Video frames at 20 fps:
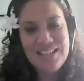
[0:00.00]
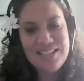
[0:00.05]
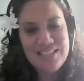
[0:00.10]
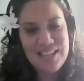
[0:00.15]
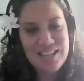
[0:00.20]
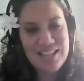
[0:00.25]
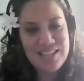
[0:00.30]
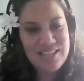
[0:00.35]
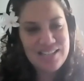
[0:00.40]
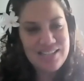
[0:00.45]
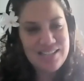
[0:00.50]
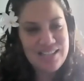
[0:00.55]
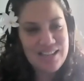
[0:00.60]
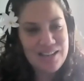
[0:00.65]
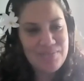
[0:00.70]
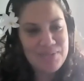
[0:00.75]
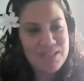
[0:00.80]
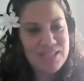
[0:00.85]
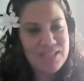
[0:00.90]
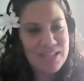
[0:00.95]
started
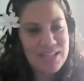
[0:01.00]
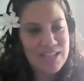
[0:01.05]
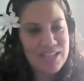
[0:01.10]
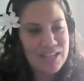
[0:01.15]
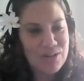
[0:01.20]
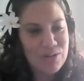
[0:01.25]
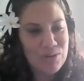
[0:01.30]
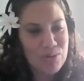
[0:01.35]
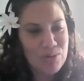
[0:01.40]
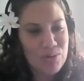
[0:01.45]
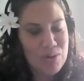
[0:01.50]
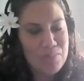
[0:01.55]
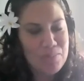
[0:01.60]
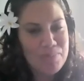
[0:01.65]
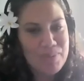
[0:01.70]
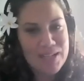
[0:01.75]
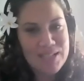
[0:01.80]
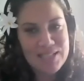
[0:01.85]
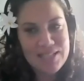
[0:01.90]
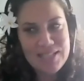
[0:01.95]
studying law,
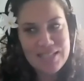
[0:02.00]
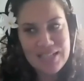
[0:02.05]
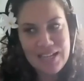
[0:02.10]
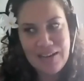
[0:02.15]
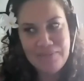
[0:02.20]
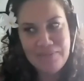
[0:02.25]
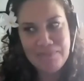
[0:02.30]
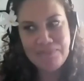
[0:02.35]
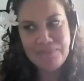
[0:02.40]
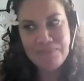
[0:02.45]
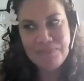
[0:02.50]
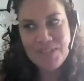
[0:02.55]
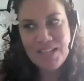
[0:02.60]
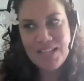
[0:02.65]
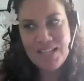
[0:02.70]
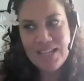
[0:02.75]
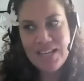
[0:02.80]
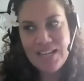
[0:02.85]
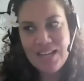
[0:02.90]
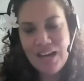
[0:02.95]
but
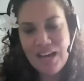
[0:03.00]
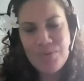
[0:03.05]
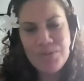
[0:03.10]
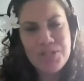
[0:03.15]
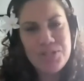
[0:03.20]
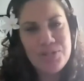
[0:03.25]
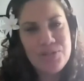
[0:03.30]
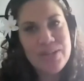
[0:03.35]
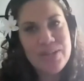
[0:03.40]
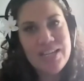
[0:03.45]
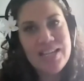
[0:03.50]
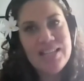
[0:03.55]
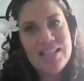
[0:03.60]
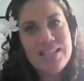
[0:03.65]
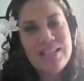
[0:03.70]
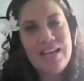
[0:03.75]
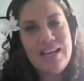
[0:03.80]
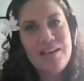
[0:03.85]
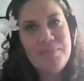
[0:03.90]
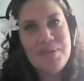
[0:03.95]
I was doing it
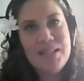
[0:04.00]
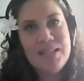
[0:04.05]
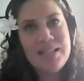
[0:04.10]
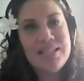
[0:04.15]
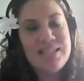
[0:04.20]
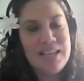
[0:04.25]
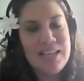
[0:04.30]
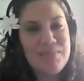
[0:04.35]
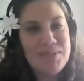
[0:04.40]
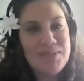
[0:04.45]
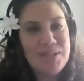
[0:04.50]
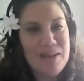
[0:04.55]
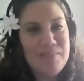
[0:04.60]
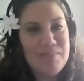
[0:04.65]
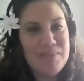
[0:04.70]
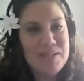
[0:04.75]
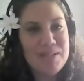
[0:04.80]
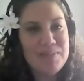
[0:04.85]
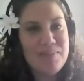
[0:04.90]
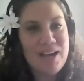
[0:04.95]
at the same
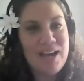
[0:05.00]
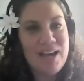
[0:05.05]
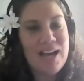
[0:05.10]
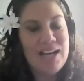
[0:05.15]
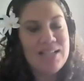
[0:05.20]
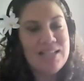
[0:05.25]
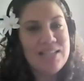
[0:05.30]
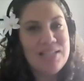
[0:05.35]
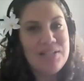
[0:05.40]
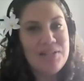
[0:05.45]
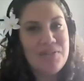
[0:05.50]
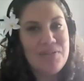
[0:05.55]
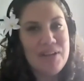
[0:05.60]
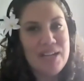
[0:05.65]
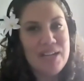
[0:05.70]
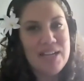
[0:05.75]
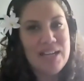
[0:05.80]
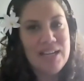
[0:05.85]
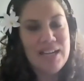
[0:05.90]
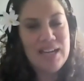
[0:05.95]
time as my arts
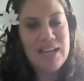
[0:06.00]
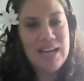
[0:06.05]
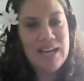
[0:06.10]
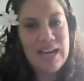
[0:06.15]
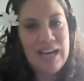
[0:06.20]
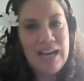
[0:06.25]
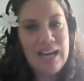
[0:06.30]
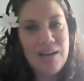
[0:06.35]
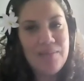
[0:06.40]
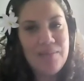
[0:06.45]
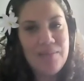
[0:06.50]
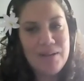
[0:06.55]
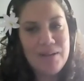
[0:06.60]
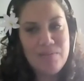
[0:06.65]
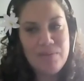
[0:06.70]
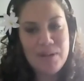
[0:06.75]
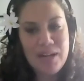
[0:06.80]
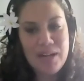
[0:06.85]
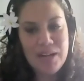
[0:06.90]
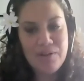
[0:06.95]
degree.
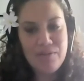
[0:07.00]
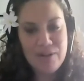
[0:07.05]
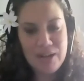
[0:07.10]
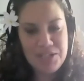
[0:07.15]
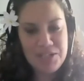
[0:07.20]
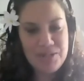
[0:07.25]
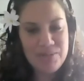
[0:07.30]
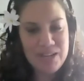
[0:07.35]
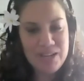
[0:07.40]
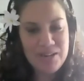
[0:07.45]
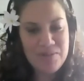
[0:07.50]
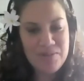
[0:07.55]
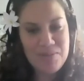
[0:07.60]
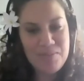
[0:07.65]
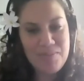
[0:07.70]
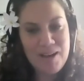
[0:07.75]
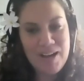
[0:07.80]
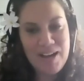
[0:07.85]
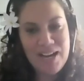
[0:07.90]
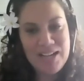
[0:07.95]
And when I graduated
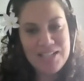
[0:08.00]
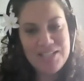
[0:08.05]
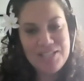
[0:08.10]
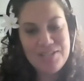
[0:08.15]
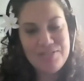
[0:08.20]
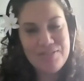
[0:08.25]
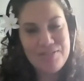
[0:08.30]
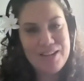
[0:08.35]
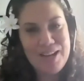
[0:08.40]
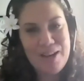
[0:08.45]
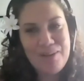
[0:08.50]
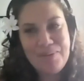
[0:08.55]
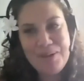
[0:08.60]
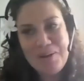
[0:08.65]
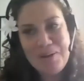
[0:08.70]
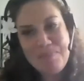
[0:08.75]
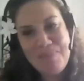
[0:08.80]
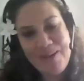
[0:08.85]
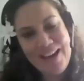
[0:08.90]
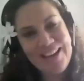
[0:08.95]
with my arts degree, I
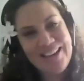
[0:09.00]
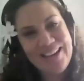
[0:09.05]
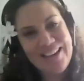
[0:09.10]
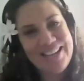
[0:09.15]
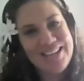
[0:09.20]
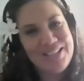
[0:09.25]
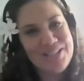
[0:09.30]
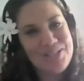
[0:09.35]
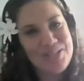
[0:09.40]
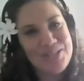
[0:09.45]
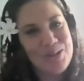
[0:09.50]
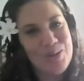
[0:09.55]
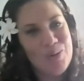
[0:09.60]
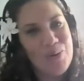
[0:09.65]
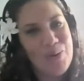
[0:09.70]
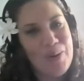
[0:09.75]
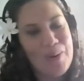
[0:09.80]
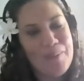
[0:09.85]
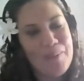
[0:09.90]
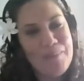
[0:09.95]
went back to
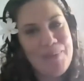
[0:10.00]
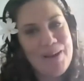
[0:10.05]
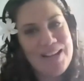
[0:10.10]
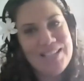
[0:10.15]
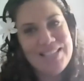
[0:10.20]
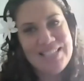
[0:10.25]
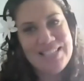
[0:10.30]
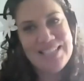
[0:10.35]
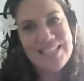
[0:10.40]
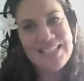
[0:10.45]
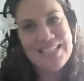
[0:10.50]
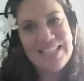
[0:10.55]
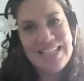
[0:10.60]
law. But